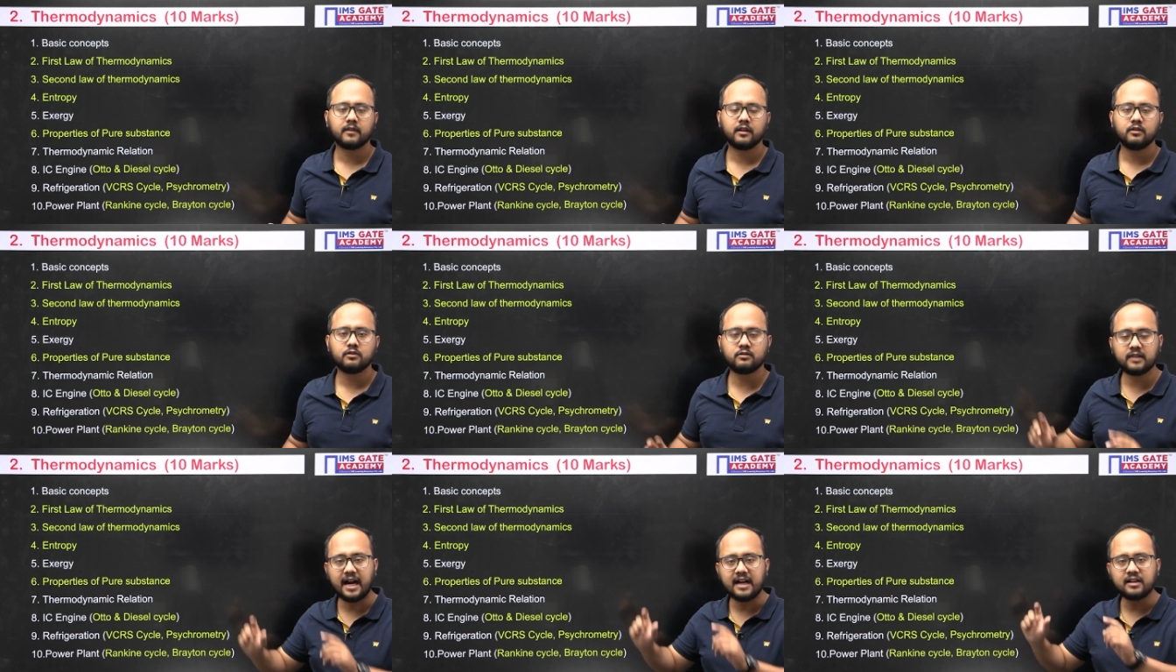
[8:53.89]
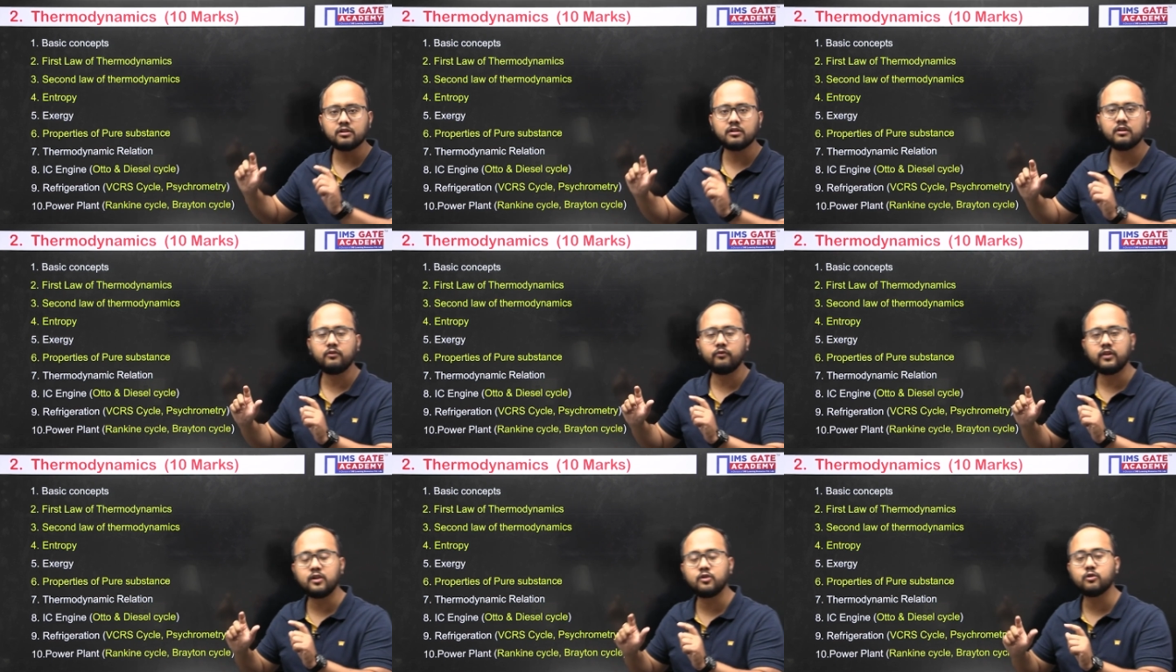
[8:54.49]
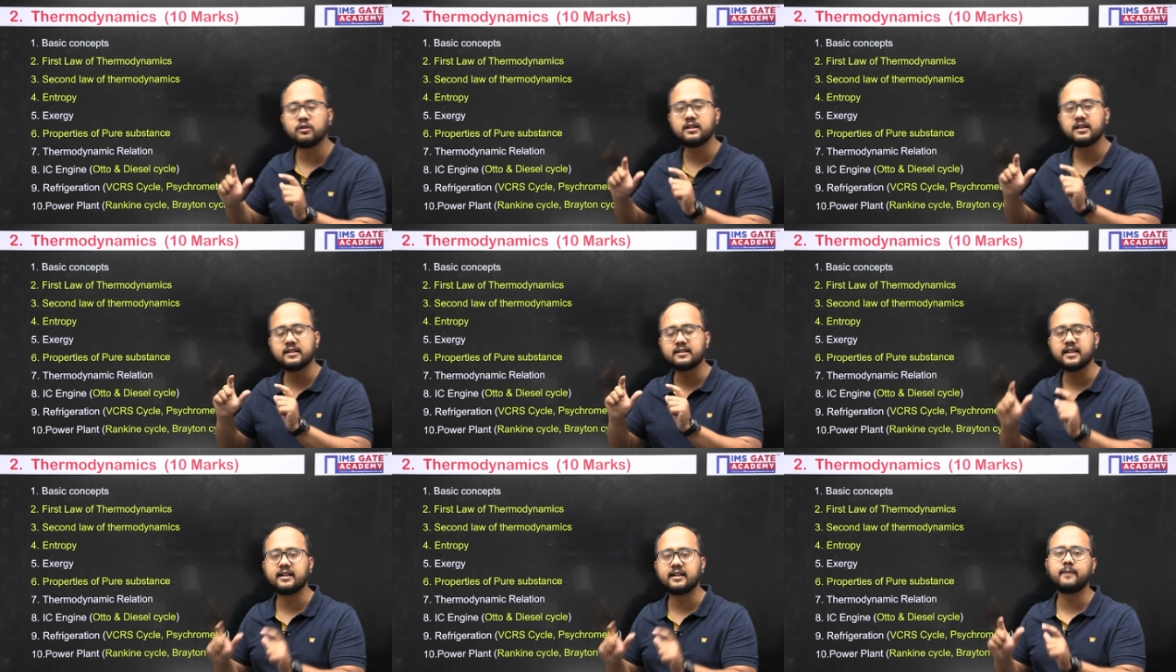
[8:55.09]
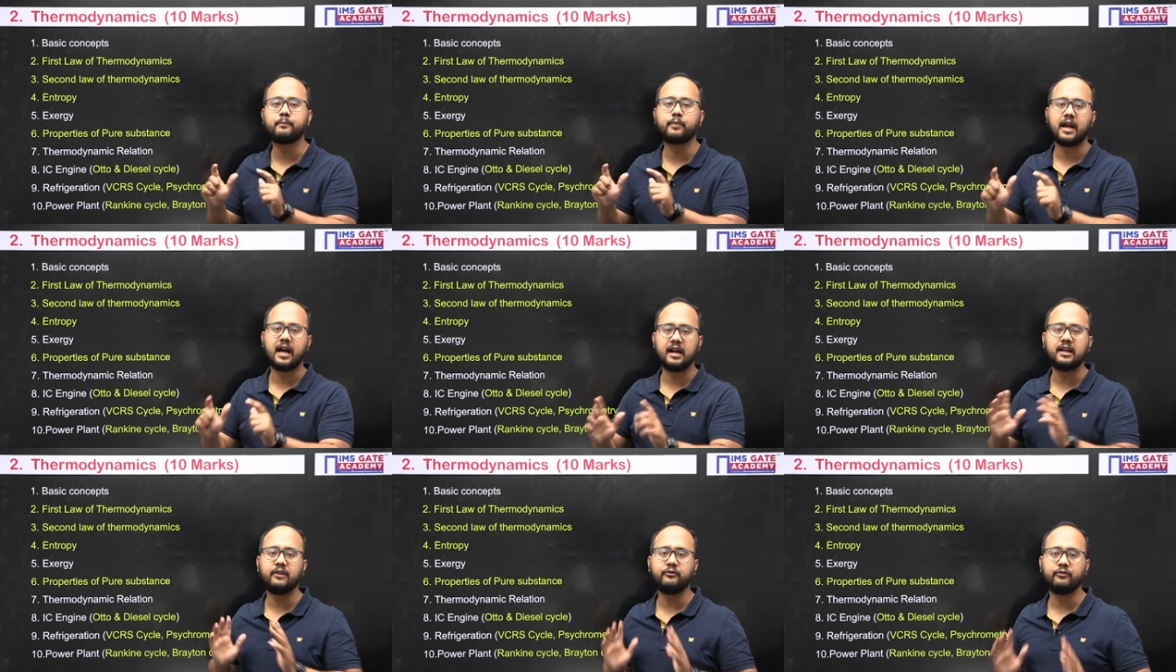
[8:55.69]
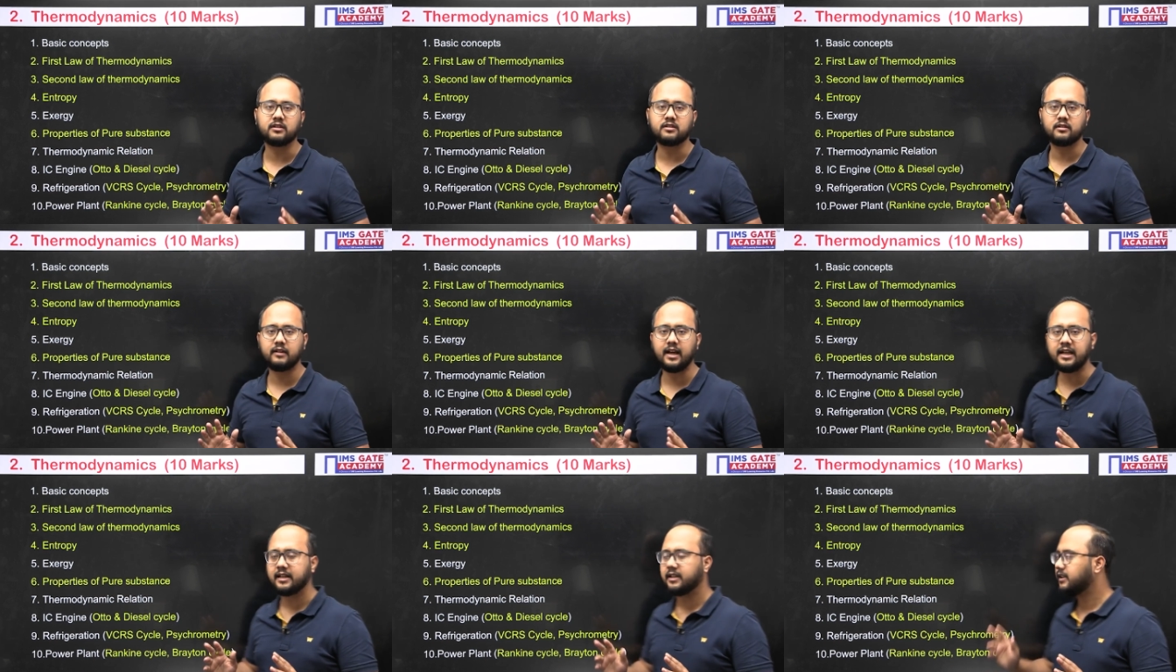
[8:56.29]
So that we should set the priority first, right?